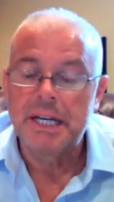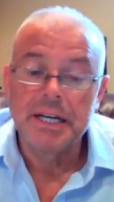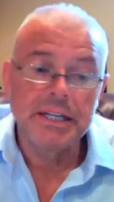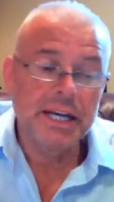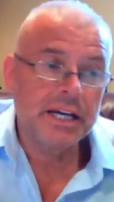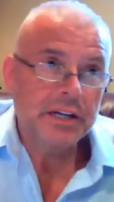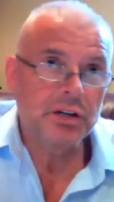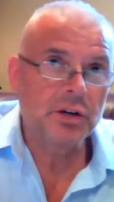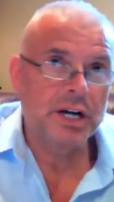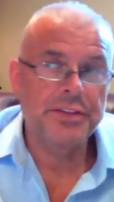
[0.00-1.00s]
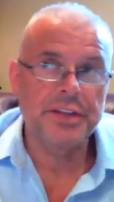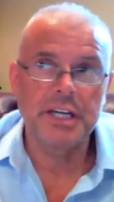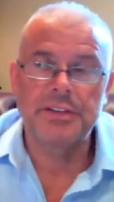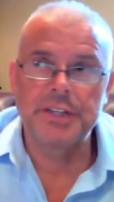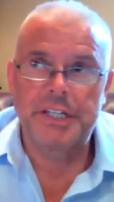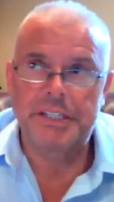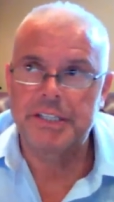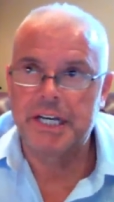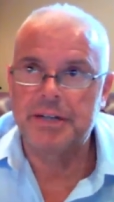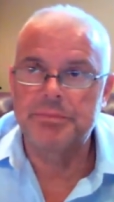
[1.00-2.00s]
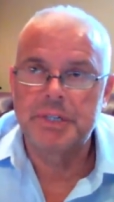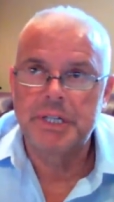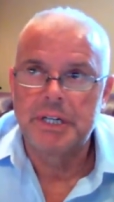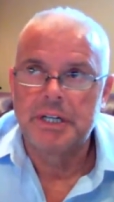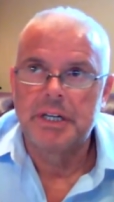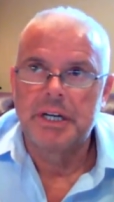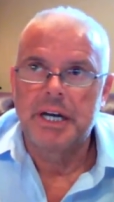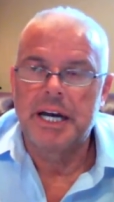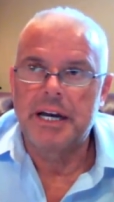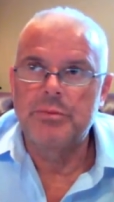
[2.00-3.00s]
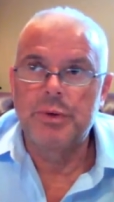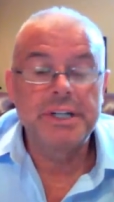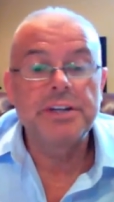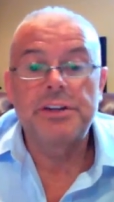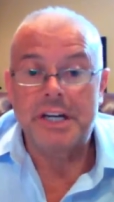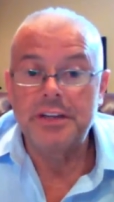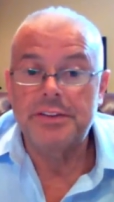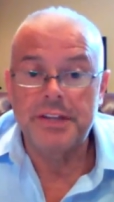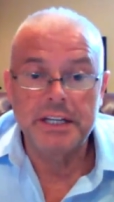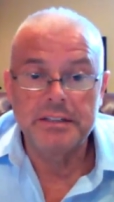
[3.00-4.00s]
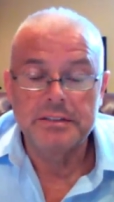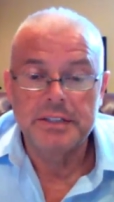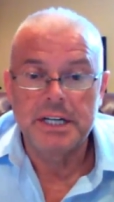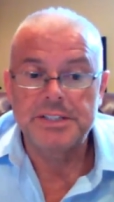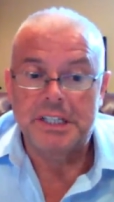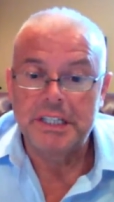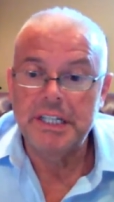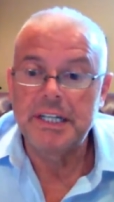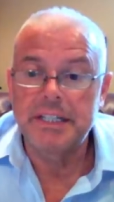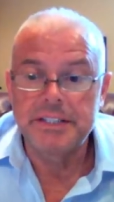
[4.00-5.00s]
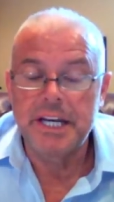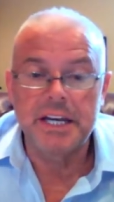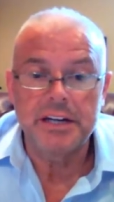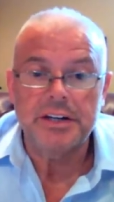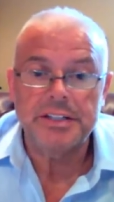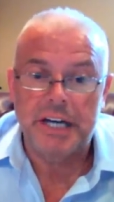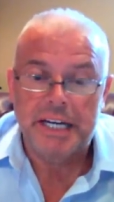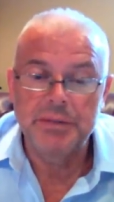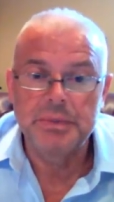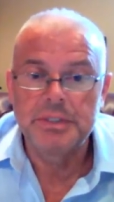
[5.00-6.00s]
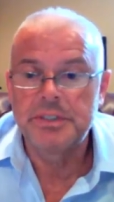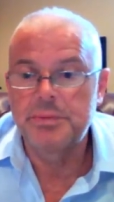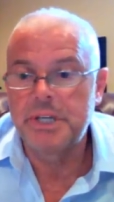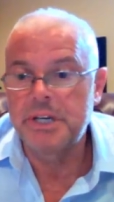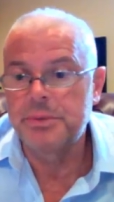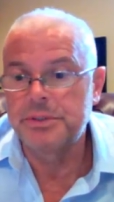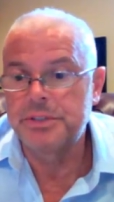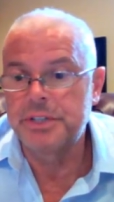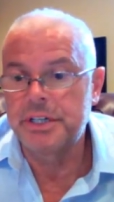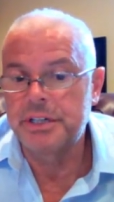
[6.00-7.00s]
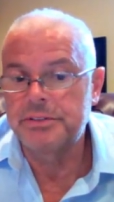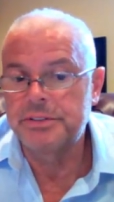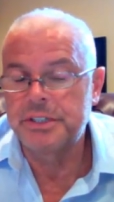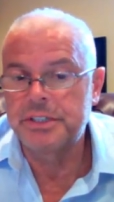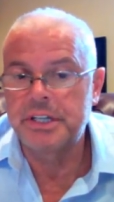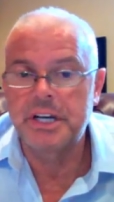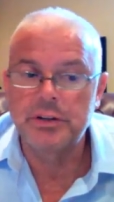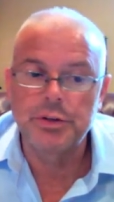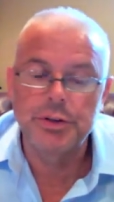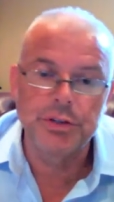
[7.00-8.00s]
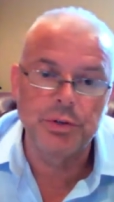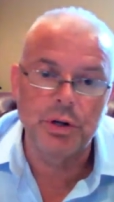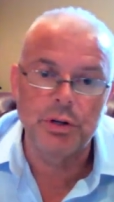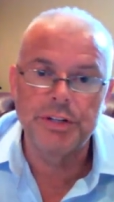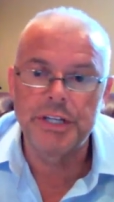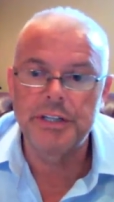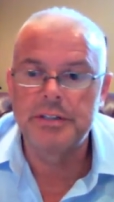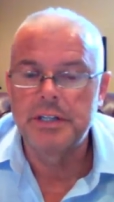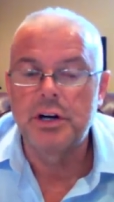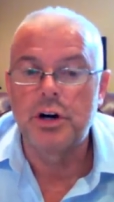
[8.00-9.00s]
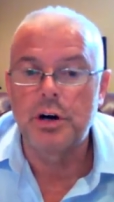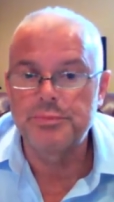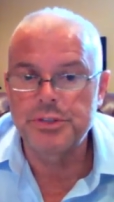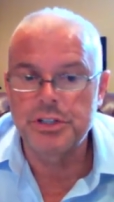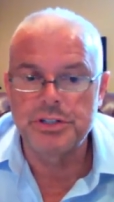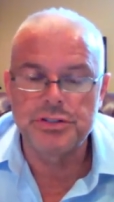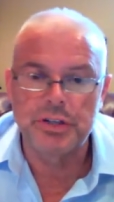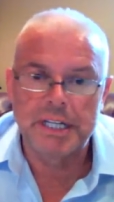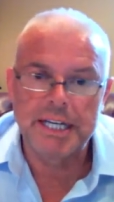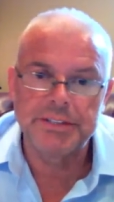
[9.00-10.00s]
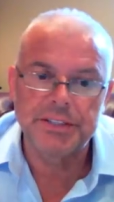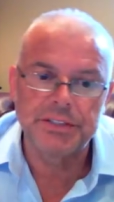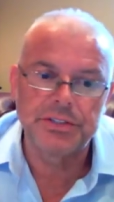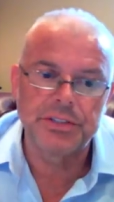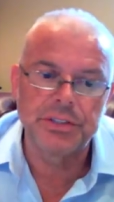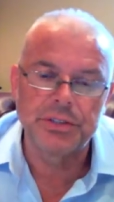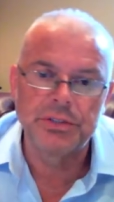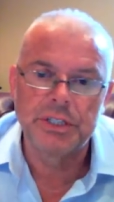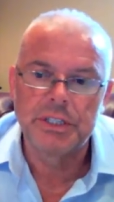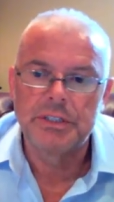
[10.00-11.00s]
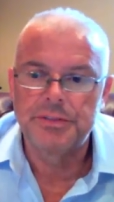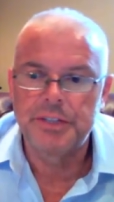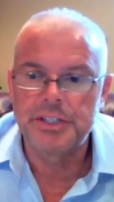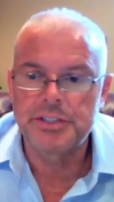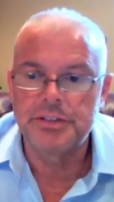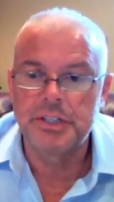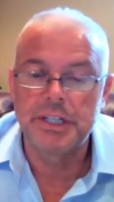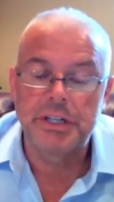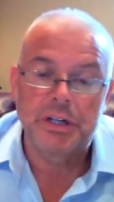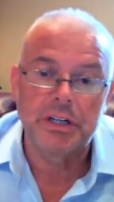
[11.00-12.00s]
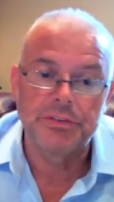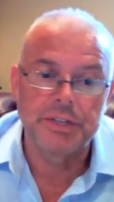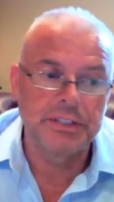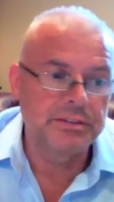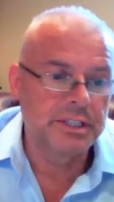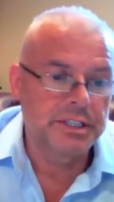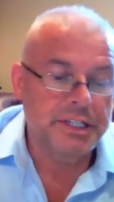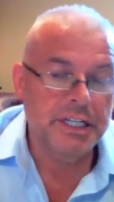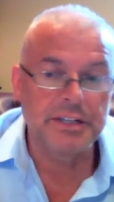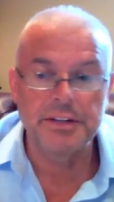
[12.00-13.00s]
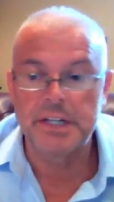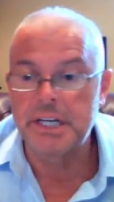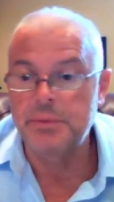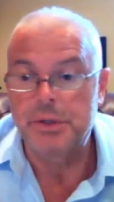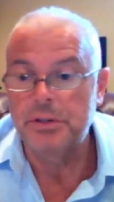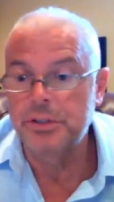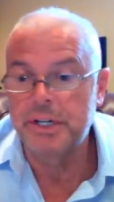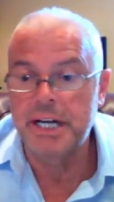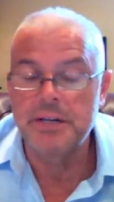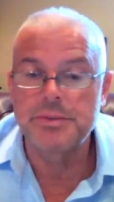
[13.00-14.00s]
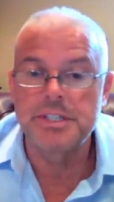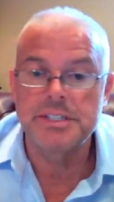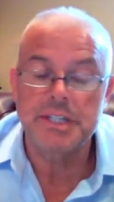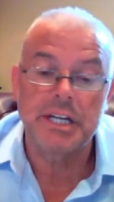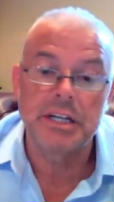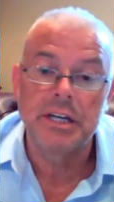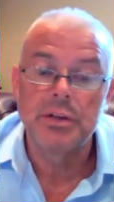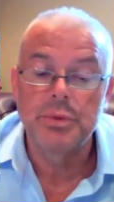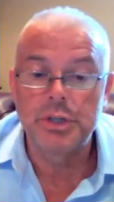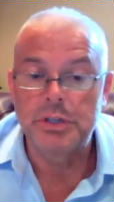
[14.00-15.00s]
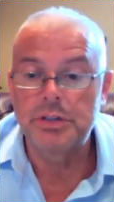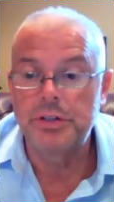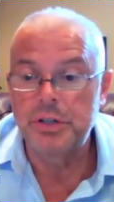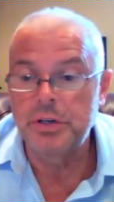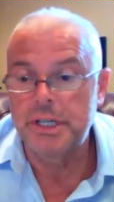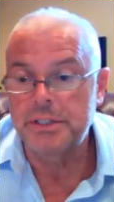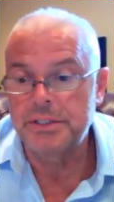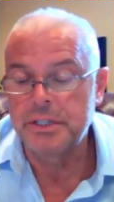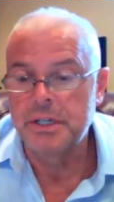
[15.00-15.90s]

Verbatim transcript: Yeah, no, I think that um, um, we did the right thing as a league in taking our time to be able to, to, to kind of go through all the options related to finishing the league off. And the end of the day, we all unanimously said we couldn't do it.